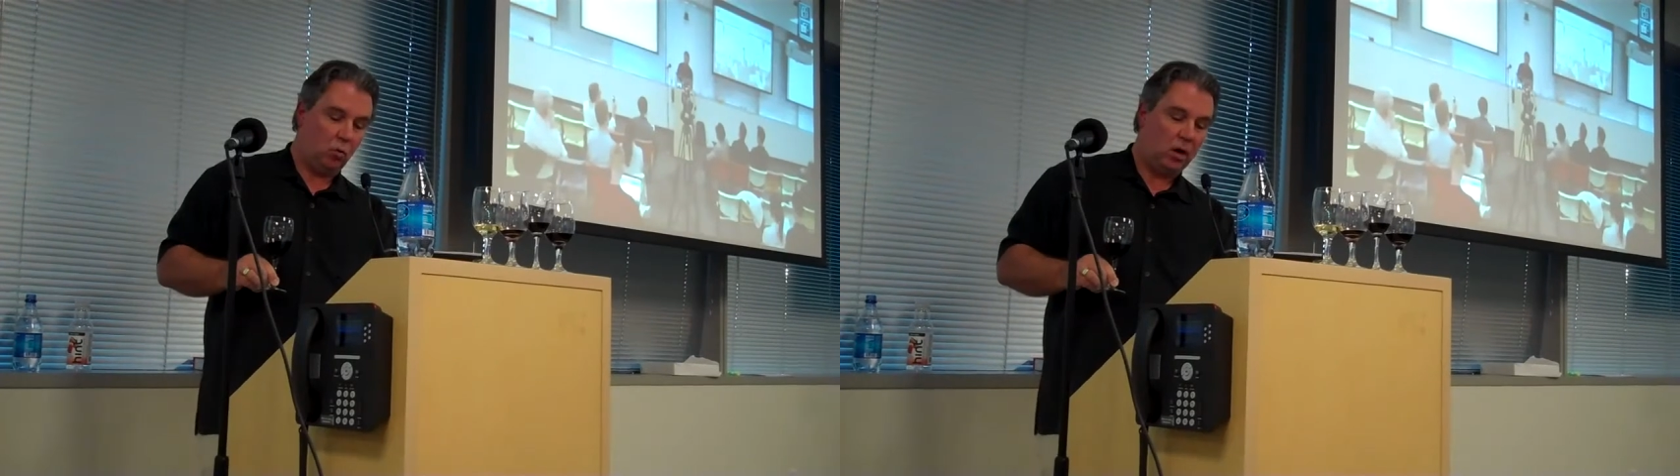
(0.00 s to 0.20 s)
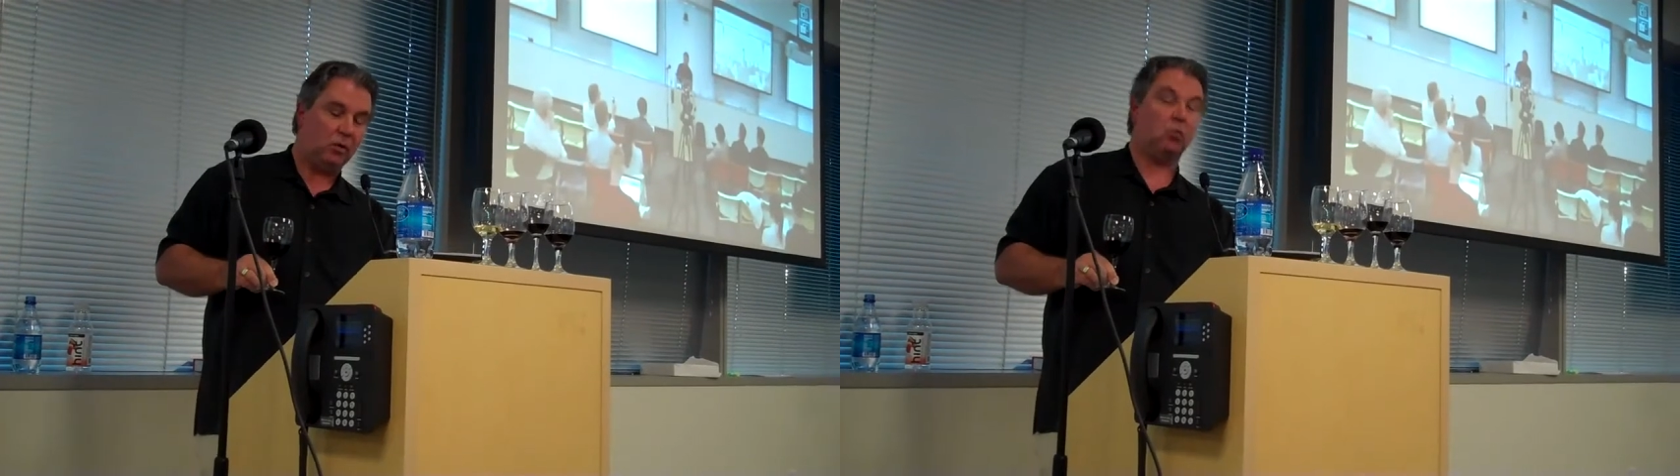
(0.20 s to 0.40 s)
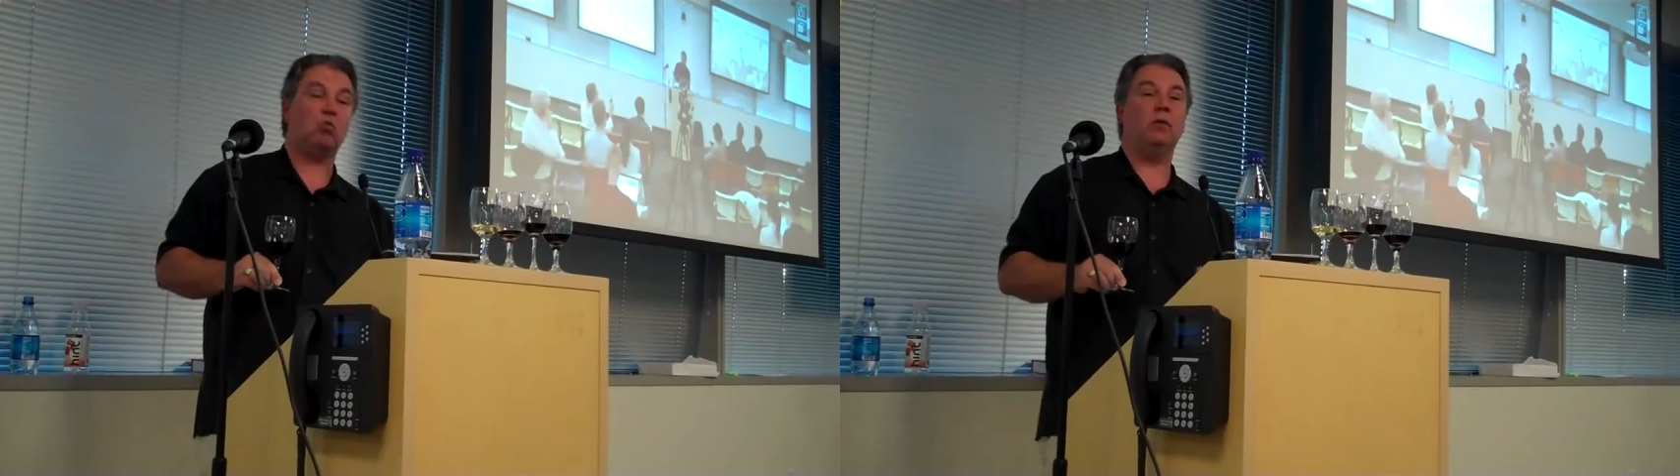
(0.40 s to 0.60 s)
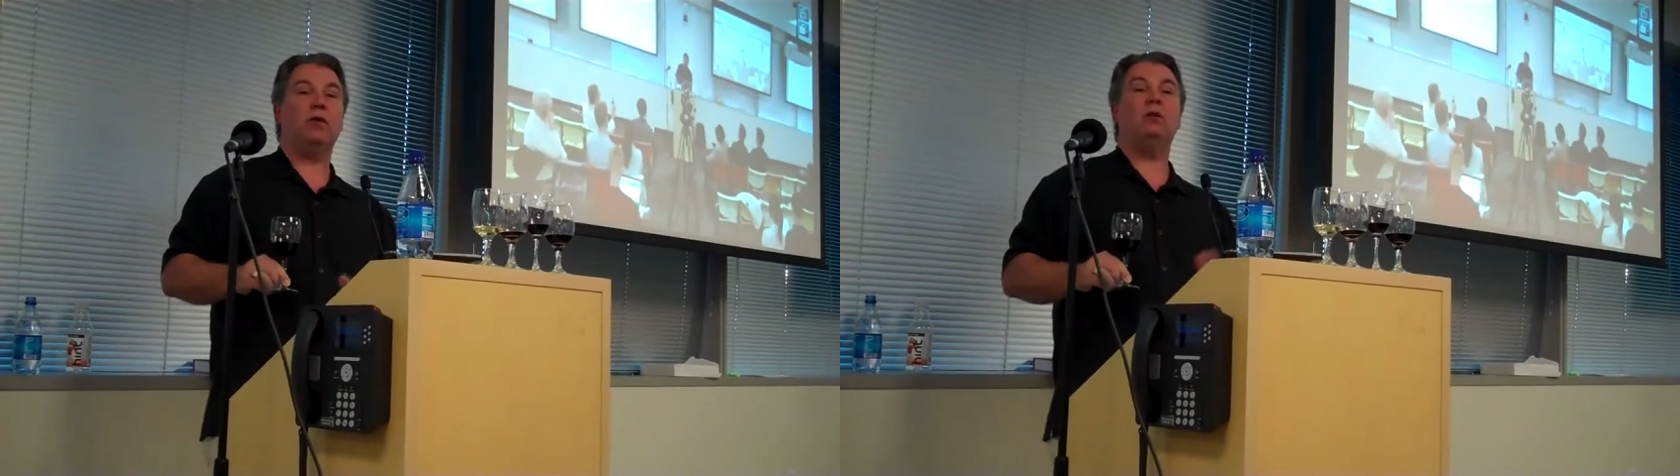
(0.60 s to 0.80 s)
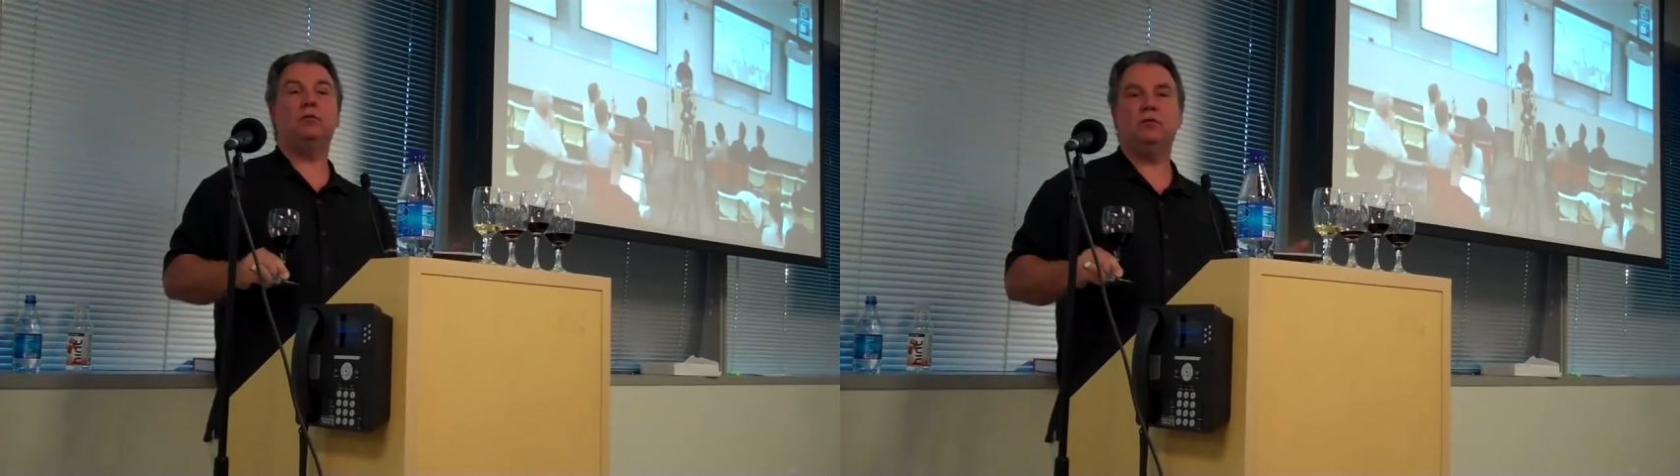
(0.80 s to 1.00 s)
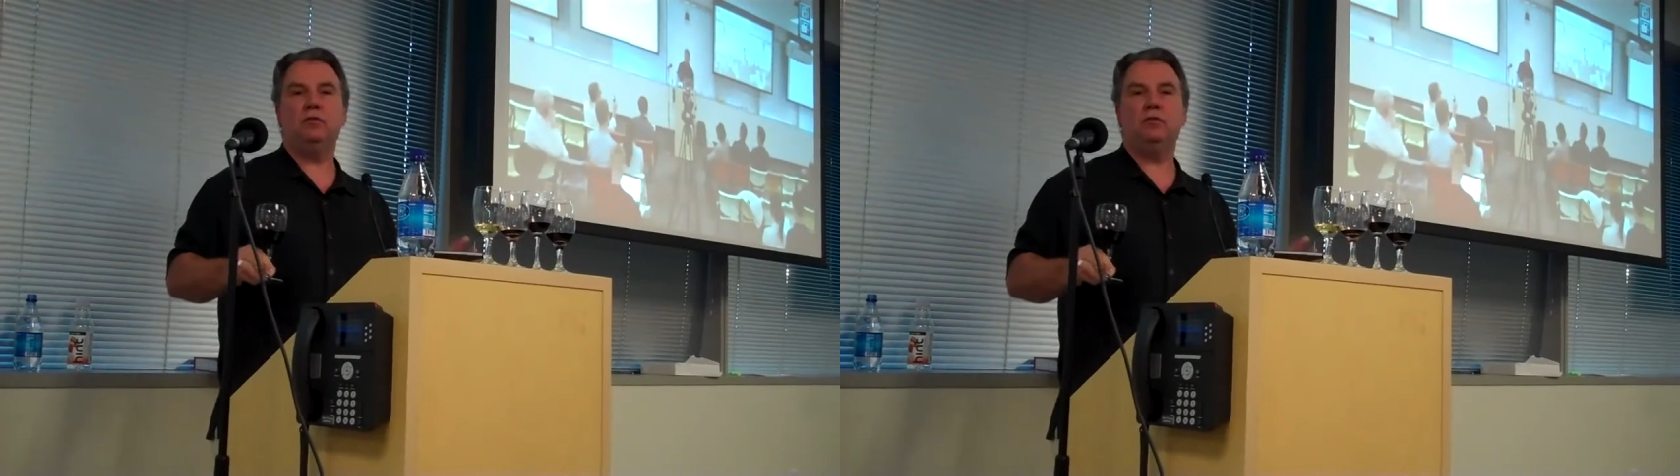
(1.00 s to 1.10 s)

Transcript: one without the